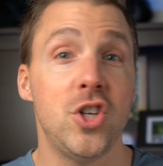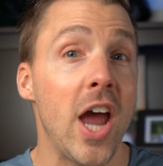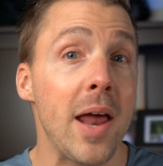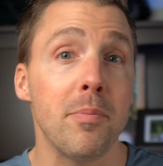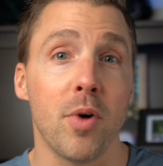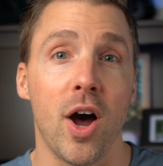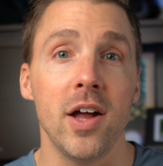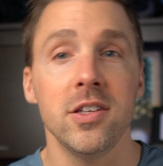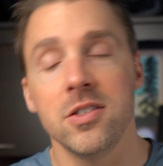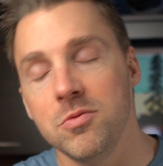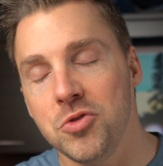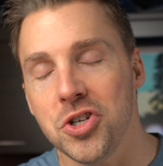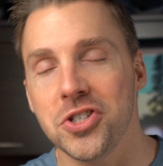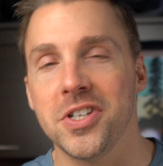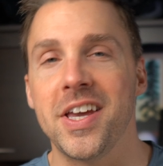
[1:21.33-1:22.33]
Chatbots,
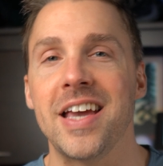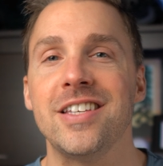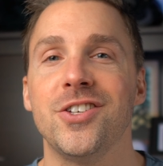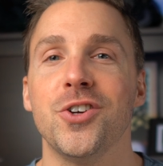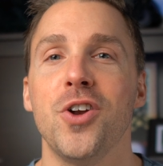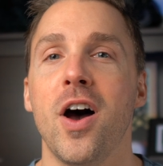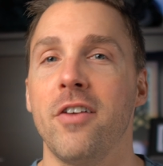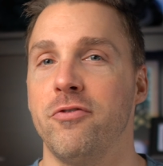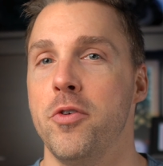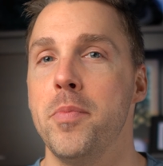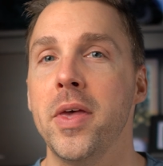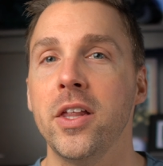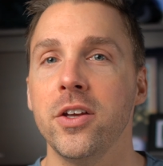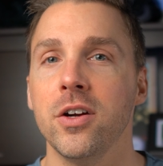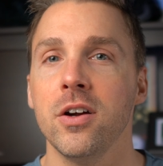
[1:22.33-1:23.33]
just in case you're not
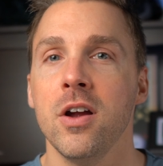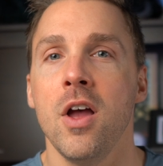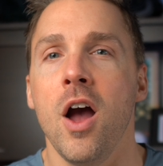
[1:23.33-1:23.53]
familiar,